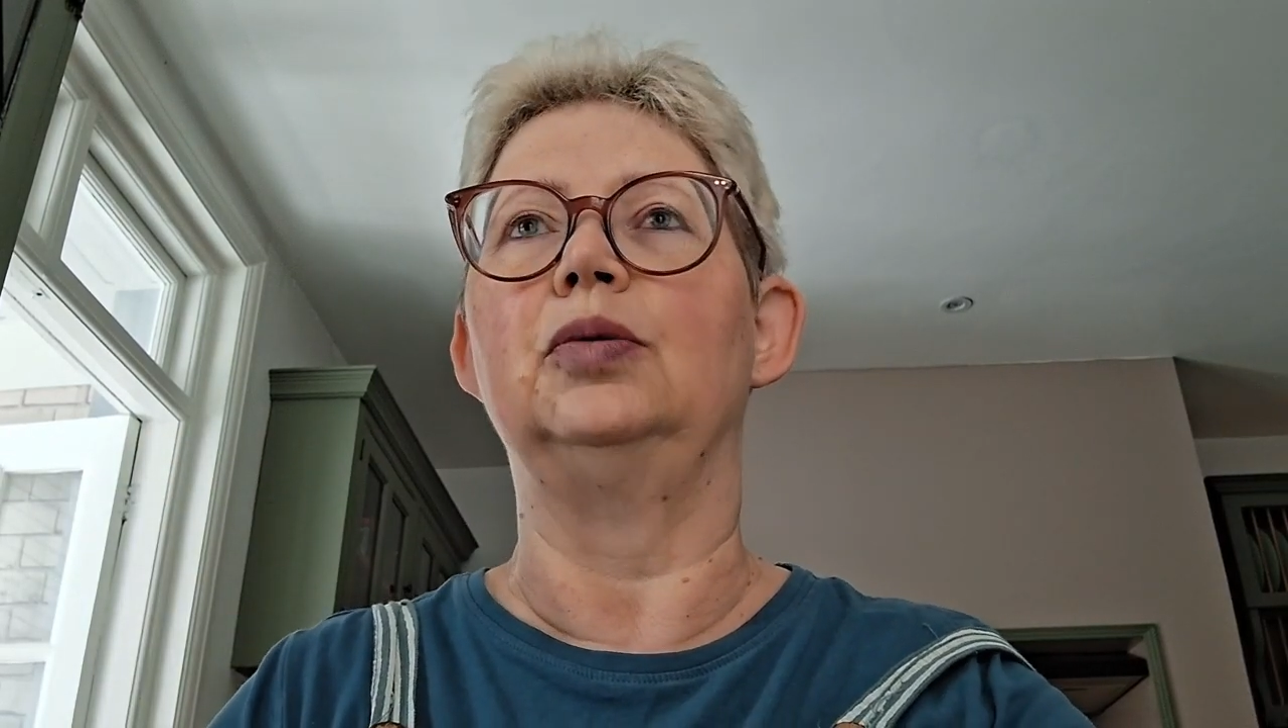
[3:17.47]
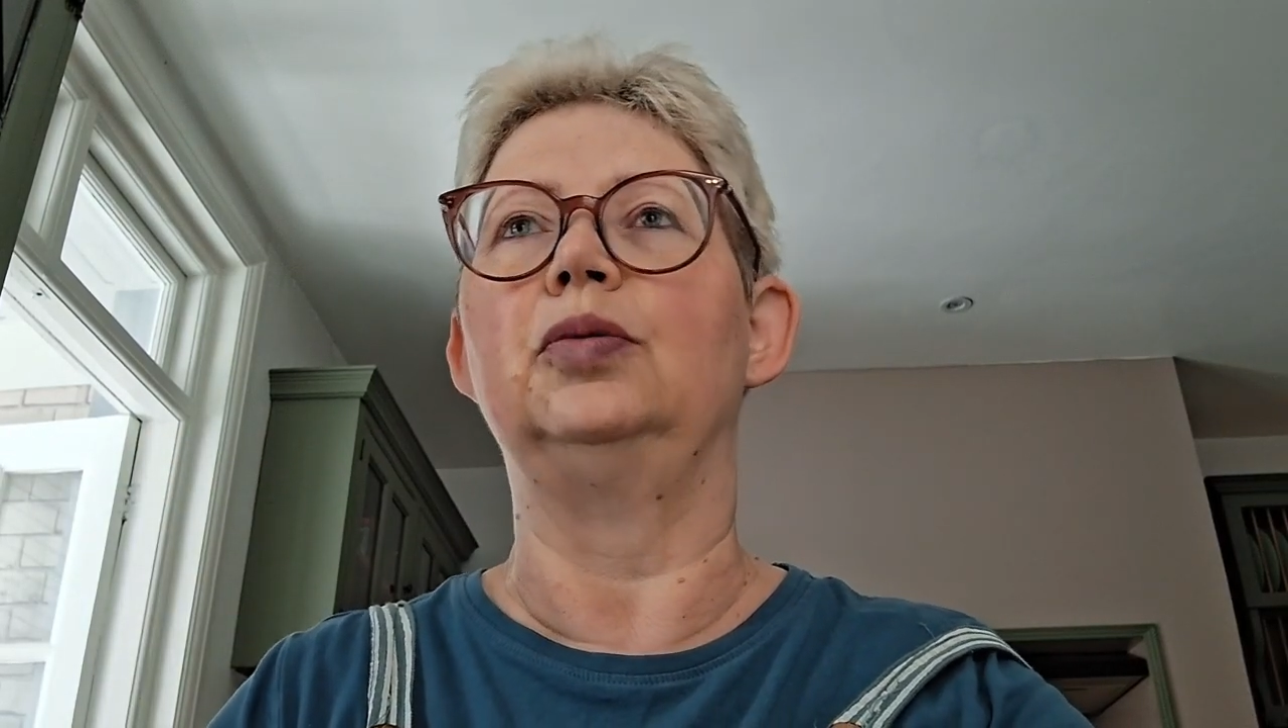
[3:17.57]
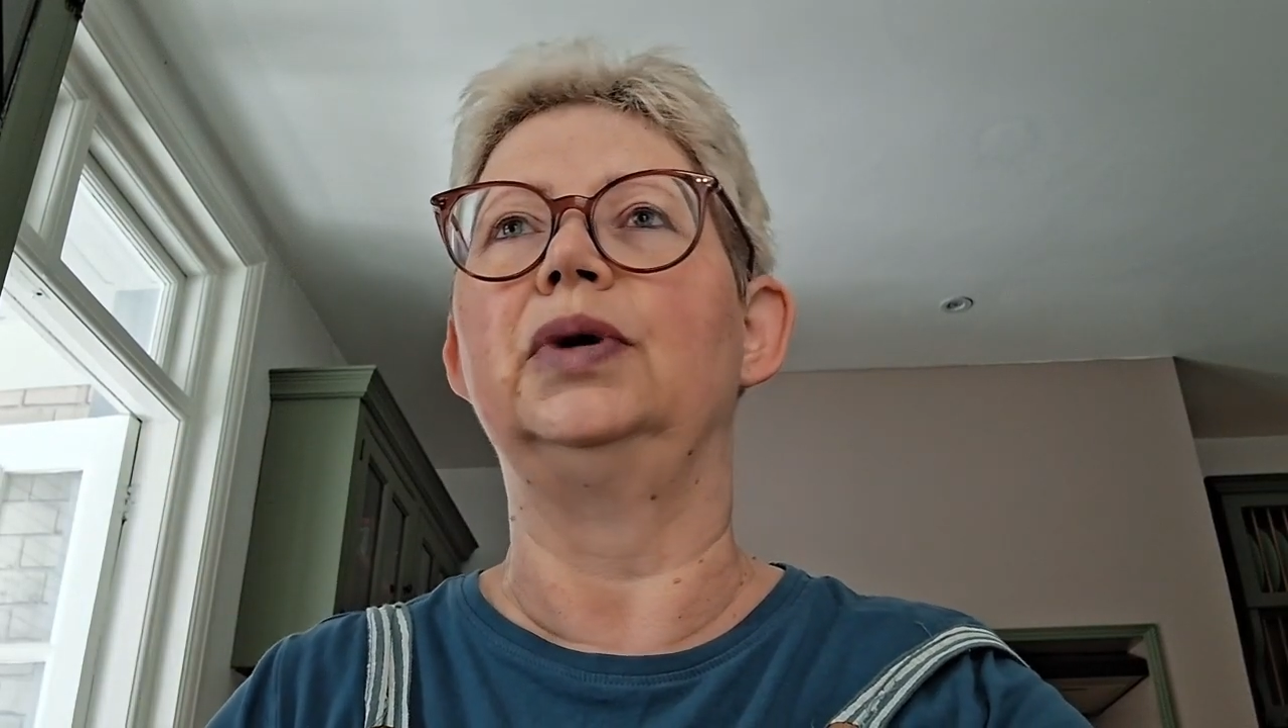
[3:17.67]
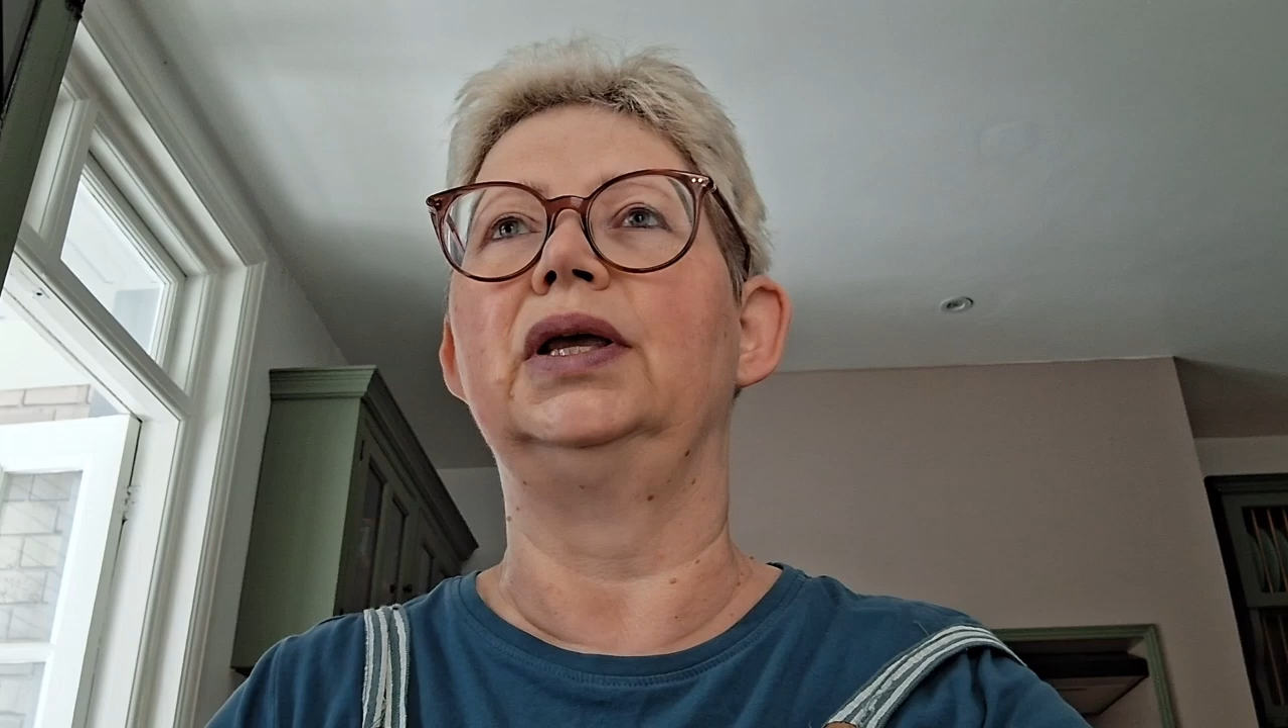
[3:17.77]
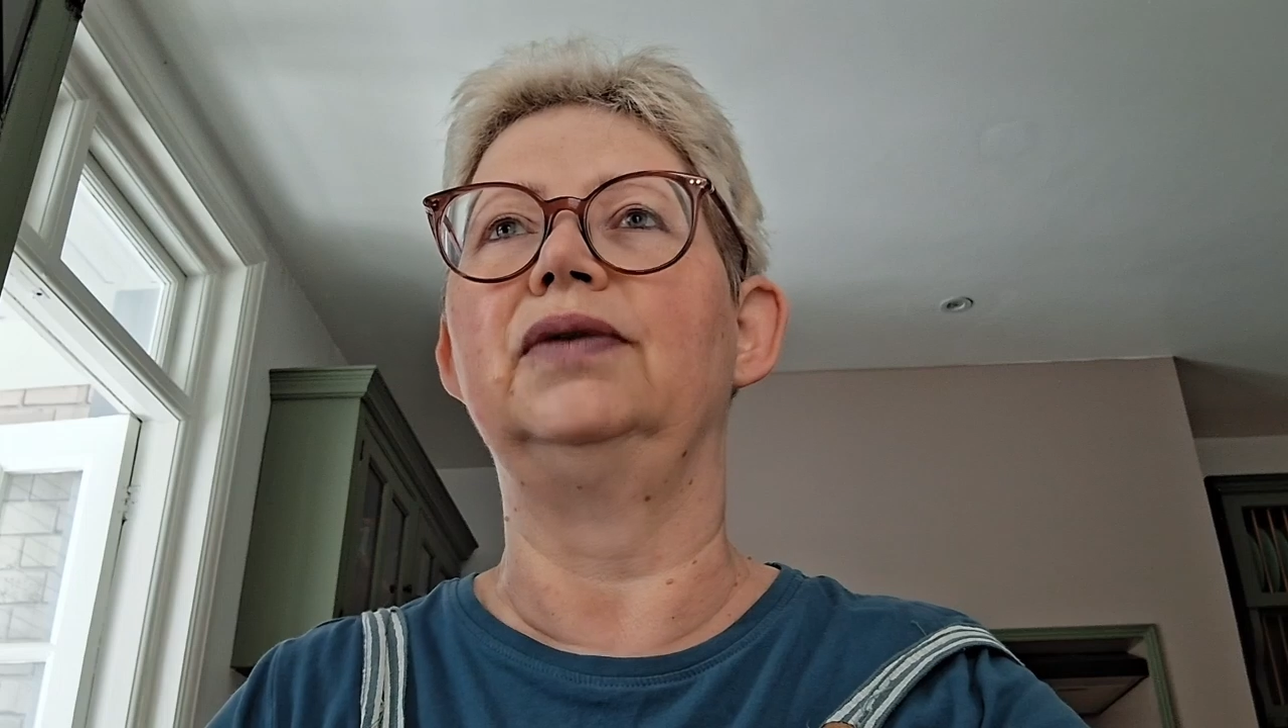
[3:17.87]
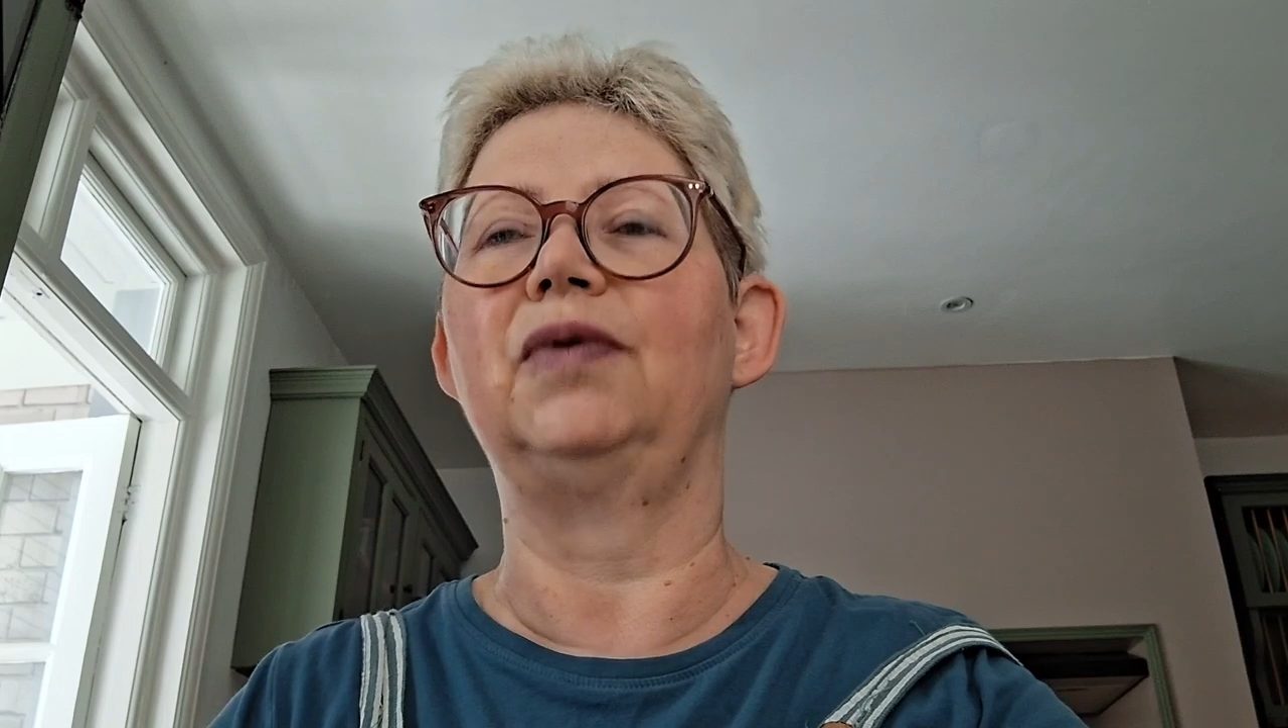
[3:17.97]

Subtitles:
We